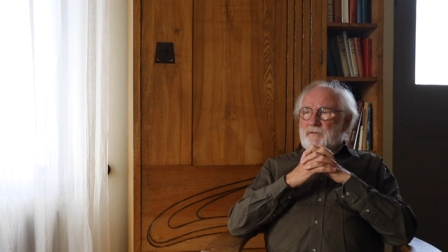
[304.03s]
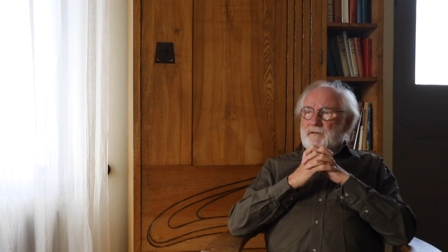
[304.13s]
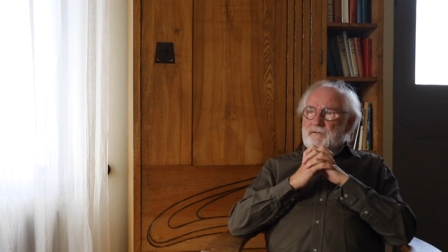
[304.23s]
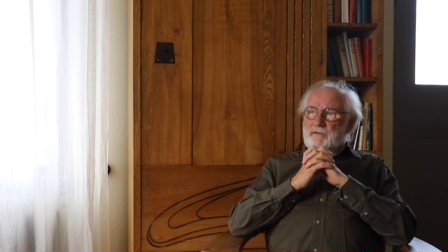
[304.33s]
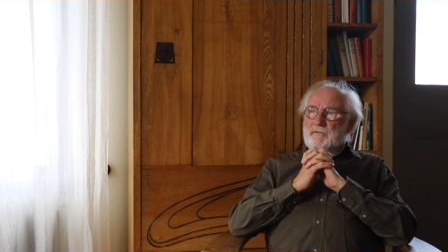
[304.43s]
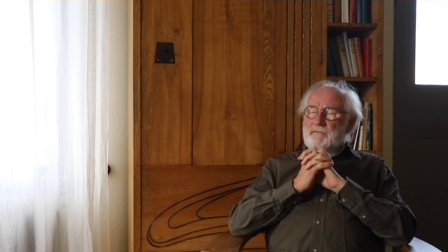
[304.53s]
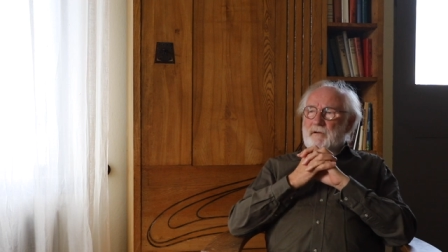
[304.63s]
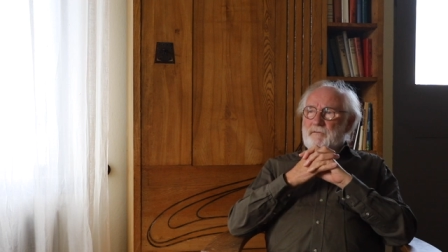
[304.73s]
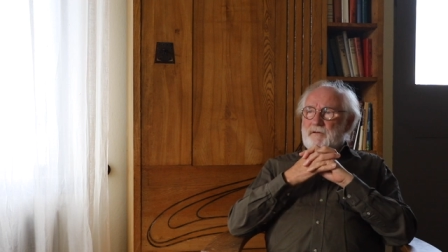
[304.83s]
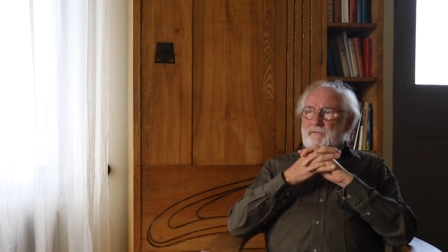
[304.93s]
of the internal
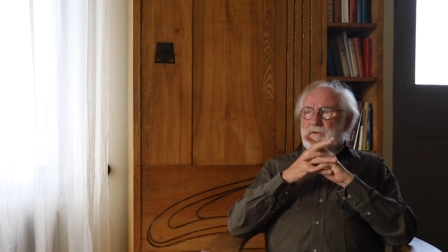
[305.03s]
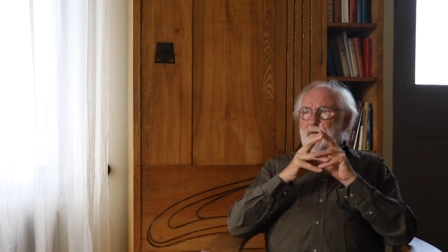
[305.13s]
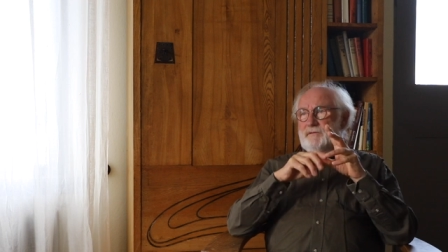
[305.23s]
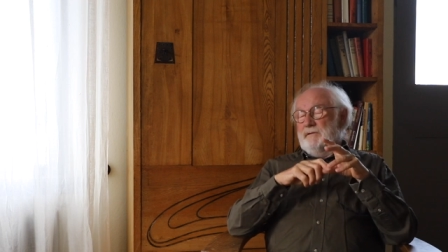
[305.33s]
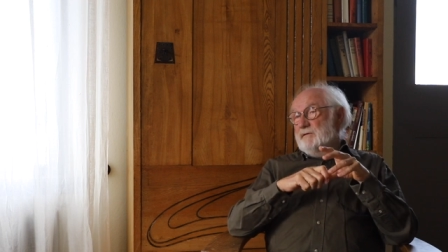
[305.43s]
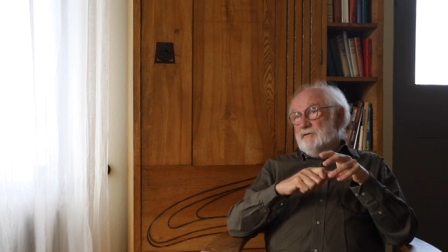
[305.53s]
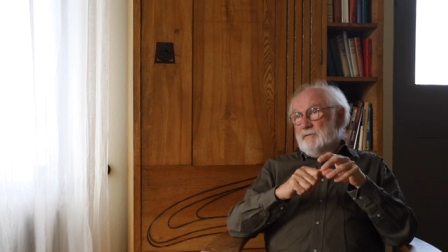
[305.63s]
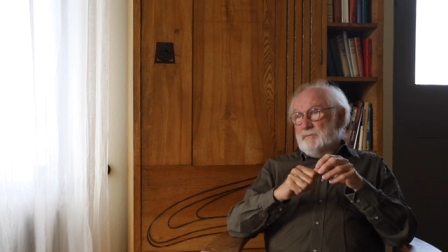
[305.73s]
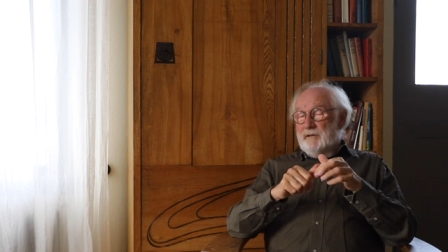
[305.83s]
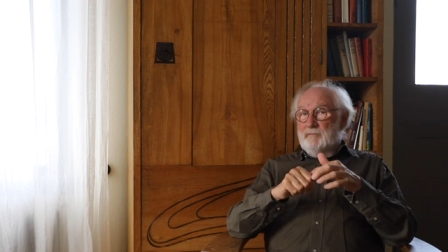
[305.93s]
gravity waves and the
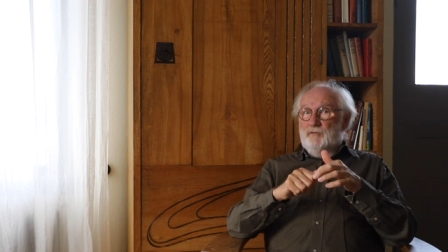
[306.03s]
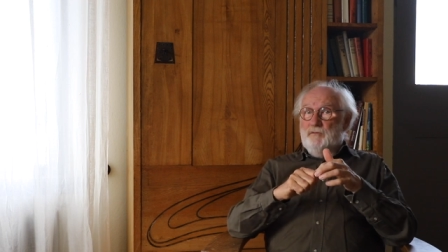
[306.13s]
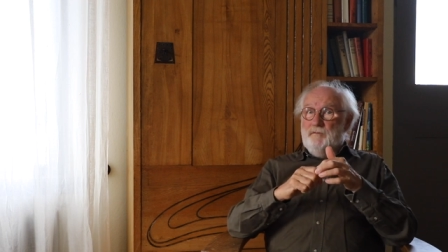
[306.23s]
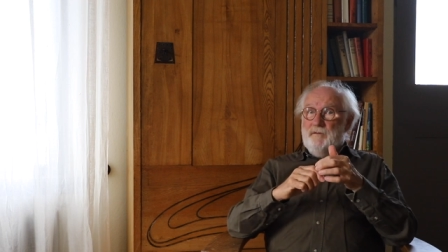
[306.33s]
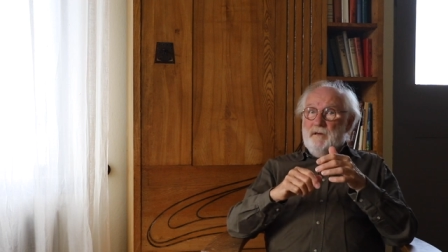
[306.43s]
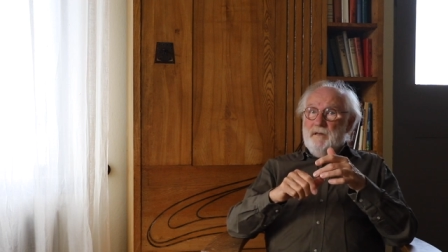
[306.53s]
ship didn't move.